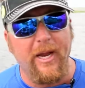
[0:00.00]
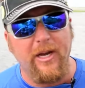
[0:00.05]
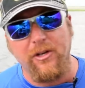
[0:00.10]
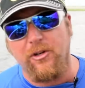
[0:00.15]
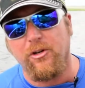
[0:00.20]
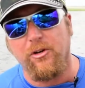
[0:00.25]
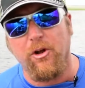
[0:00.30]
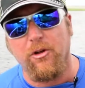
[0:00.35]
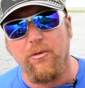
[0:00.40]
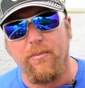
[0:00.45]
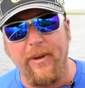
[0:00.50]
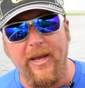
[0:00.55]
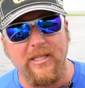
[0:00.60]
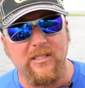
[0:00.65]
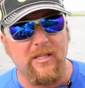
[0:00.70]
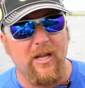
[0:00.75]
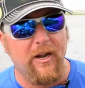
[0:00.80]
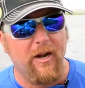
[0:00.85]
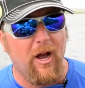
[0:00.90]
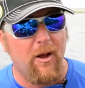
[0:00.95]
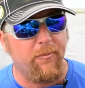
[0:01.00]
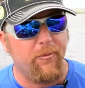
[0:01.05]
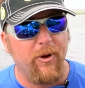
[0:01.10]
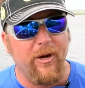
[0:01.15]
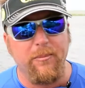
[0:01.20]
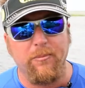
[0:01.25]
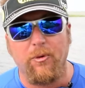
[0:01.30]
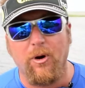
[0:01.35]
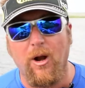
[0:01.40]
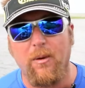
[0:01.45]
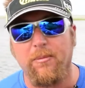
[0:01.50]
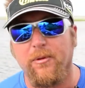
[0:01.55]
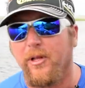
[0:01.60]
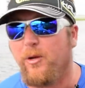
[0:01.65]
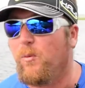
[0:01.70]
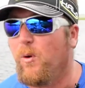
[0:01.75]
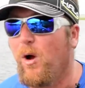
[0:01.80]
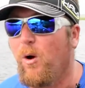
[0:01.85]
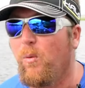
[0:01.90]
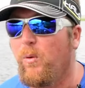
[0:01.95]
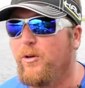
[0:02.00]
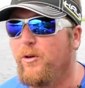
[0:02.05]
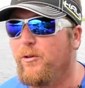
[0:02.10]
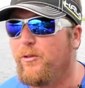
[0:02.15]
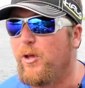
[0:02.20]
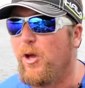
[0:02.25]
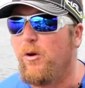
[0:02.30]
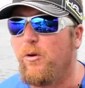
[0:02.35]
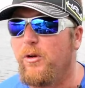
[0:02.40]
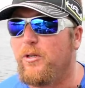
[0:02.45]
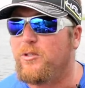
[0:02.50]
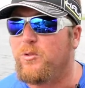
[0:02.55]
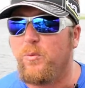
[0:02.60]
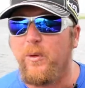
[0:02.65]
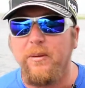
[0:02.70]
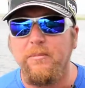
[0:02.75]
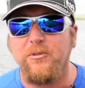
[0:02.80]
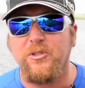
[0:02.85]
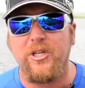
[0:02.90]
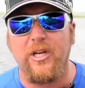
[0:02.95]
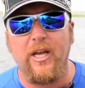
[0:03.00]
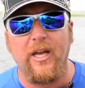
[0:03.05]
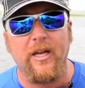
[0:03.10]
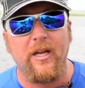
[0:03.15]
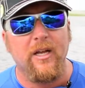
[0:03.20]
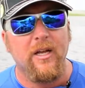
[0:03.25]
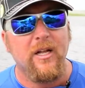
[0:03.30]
and you know the bait's not operating properly. Well, when you're throwing a swim jig,